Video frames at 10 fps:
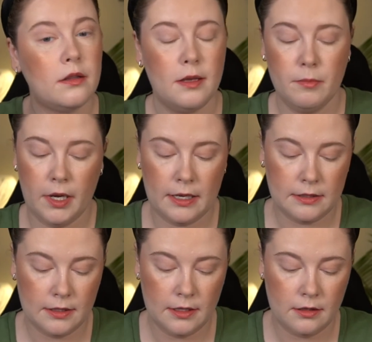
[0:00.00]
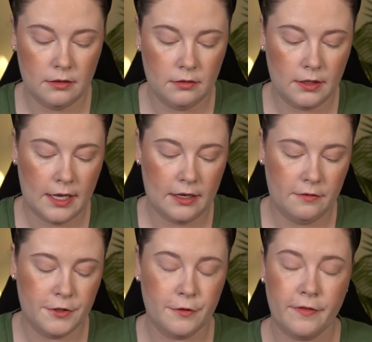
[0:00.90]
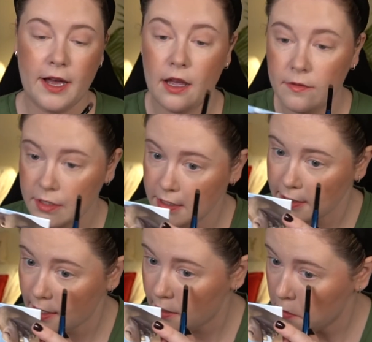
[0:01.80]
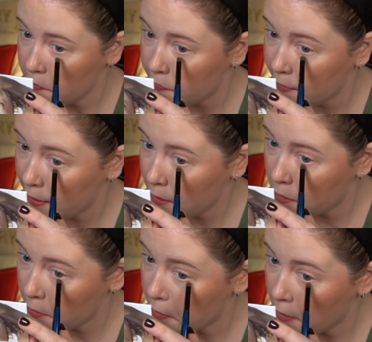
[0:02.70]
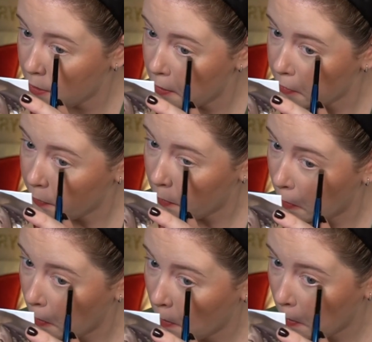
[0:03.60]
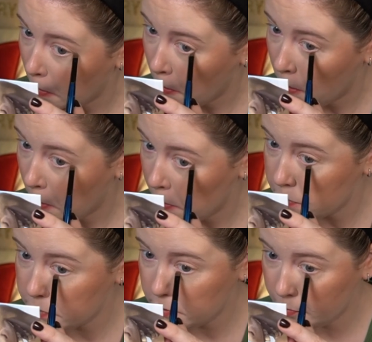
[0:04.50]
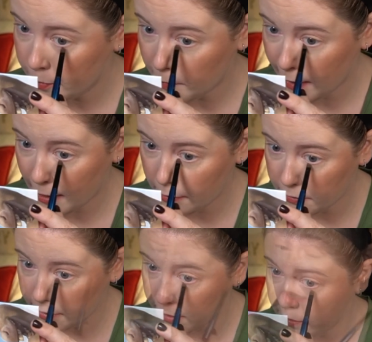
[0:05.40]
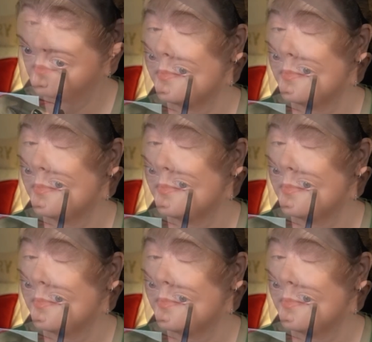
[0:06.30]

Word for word: the embossing kind of survives is that they are not super powdery.